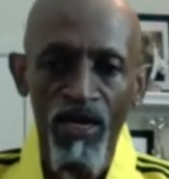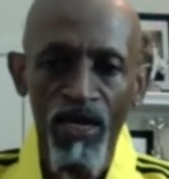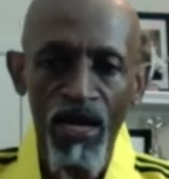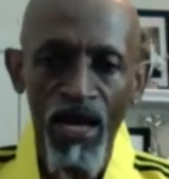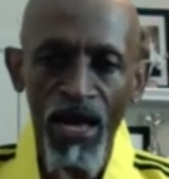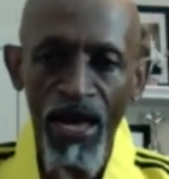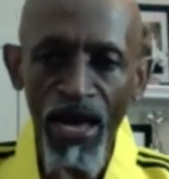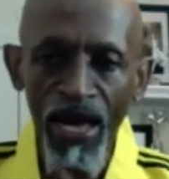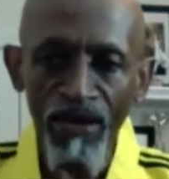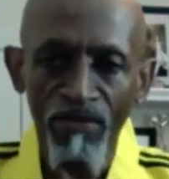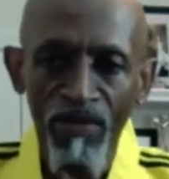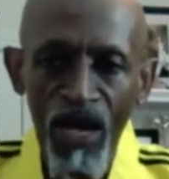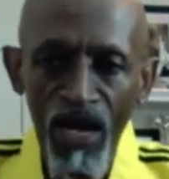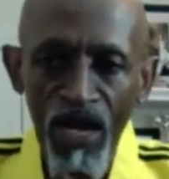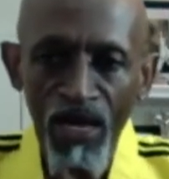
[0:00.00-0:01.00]
I had
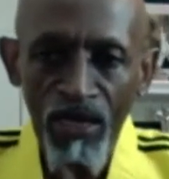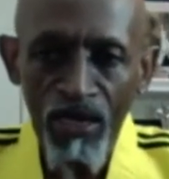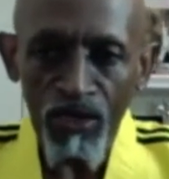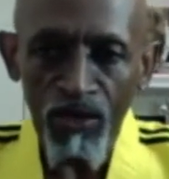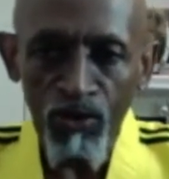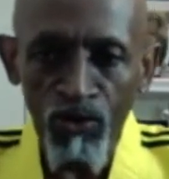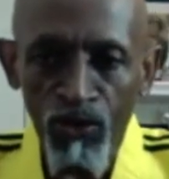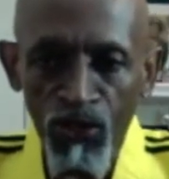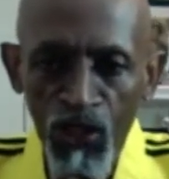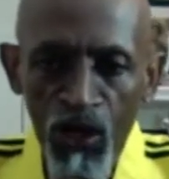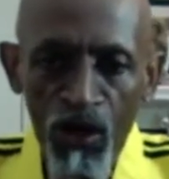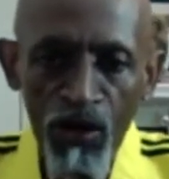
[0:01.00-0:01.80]
my little John